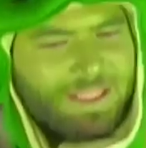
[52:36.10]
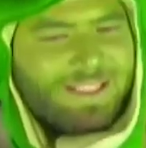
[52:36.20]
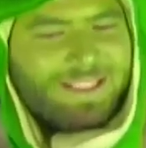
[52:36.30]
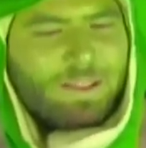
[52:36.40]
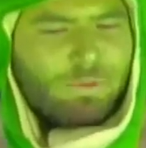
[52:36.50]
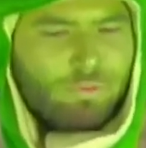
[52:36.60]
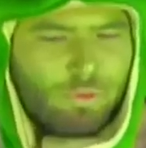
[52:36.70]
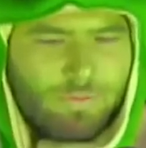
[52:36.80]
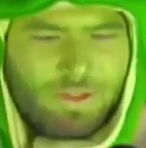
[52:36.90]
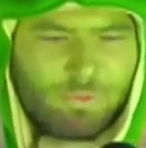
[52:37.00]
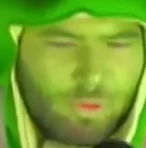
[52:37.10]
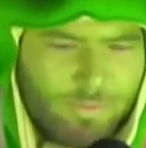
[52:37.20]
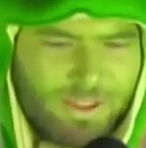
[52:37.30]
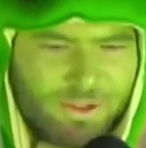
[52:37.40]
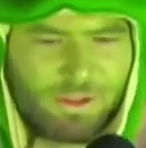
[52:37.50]
it's the
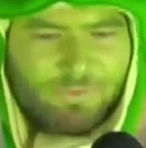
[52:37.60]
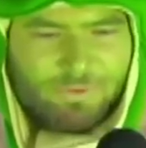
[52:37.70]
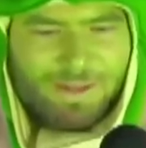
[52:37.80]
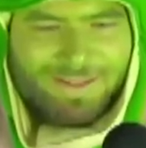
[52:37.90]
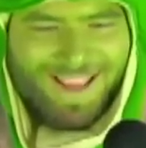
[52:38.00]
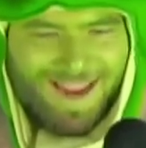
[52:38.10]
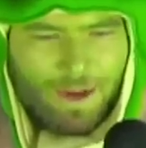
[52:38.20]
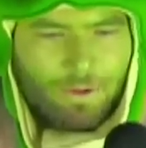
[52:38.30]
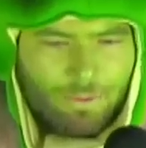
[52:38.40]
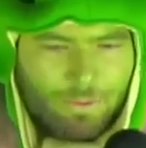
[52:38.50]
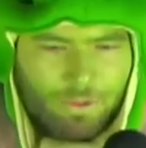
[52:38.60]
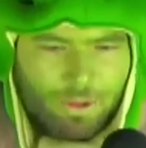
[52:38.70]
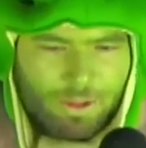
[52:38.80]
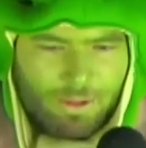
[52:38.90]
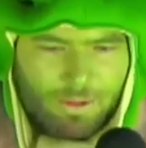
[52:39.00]
roommate's girlfriend now
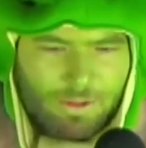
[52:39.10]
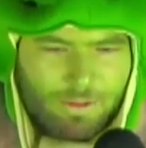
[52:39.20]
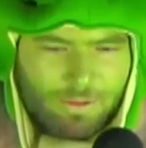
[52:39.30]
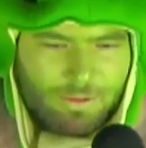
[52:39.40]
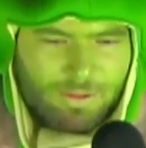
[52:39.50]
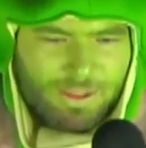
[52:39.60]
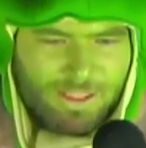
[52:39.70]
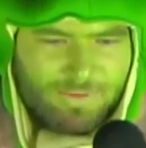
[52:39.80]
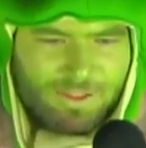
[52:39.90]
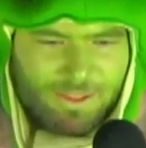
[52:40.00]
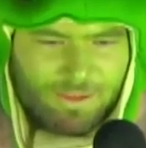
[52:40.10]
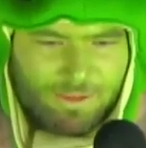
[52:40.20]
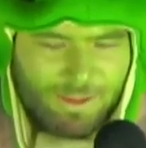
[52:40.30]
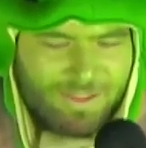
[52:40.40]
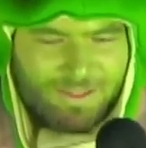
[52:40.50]
lives
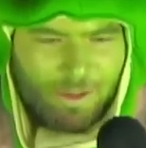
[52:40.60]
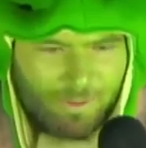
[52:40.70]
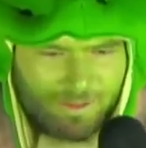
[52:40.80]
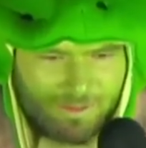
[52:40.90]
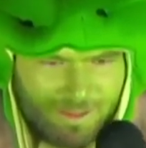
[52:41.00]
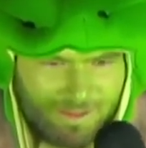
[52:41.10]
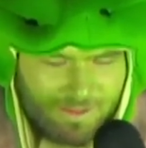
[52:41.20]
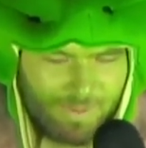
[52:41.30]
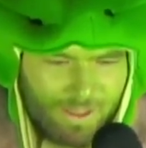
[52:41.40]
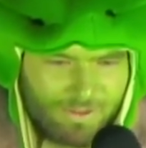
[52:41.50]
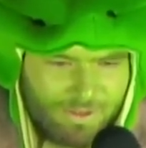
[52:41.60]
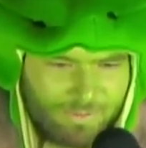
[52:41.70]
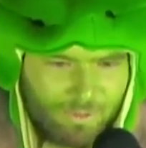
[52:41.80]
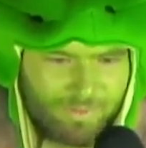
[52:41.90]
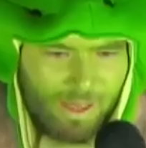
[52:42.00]
in, none of this matters, you're
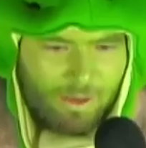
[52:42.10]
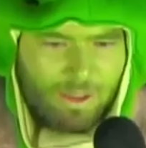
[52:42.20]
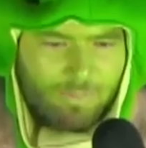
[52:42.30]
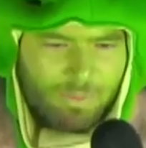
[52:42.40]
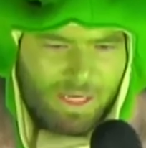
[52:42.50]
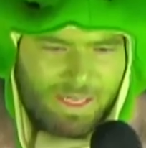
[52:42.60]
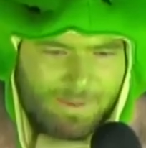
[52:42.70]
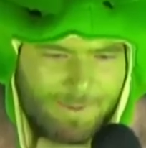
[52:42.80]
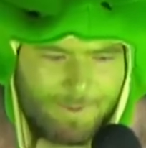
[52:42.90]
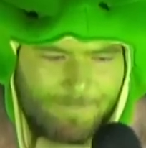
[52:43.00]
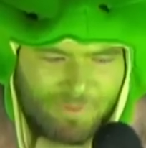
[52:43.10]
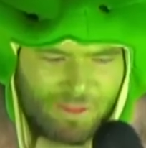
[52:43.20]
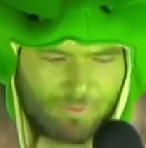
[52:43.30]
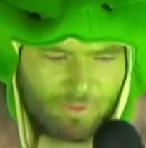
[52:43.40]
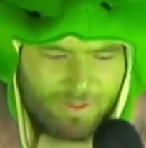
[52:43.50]
moving out. But
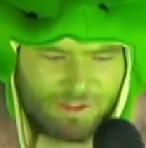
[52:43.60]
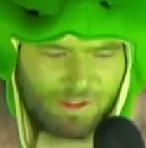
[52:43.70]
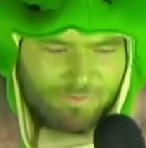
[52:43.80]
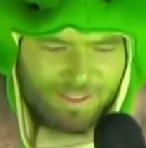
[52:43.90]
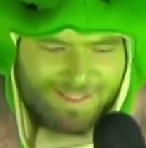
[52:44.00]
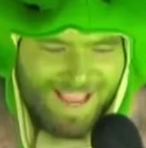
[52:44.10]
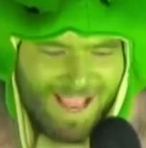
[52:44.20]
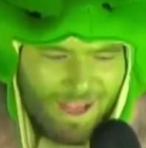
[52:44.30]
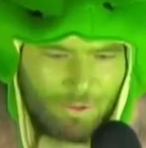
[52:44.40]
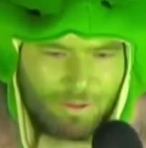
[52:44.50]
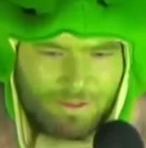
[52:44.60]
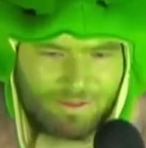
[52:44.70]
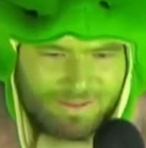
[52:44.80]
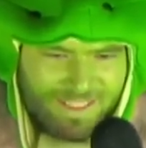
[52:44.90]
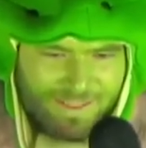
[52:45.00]
the roommate's girlfriend now
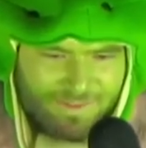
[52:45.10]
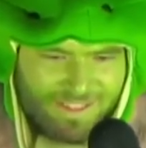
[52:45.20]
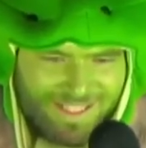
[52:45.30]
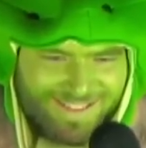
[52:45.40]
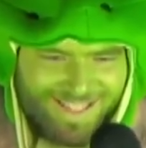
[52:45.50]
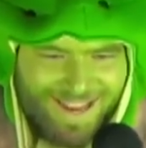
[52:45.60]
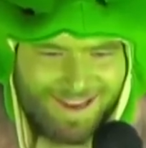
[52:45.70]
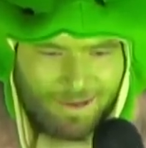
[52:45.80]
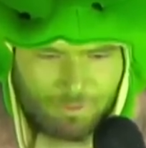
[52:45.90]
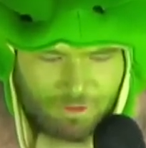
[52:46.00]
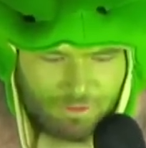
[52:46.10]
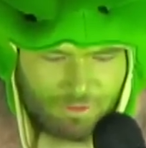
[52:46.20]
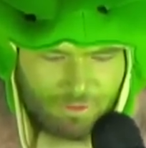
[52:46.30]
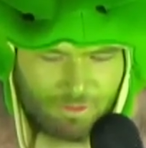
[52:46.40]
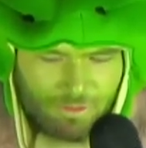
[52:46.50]
lives in the
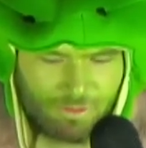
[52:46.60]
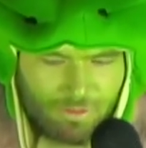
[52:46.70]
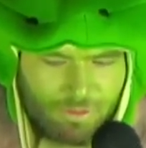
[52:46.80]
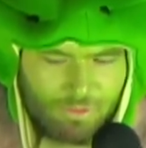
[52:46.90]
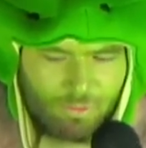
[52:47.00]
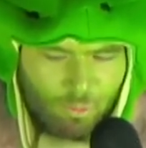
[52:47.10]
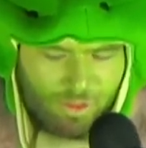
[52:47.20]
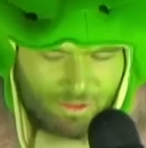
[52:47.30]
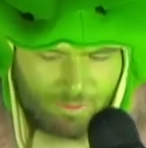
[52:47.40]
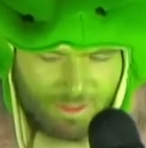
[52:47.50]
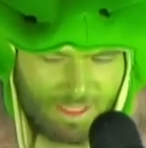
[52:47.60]
house with you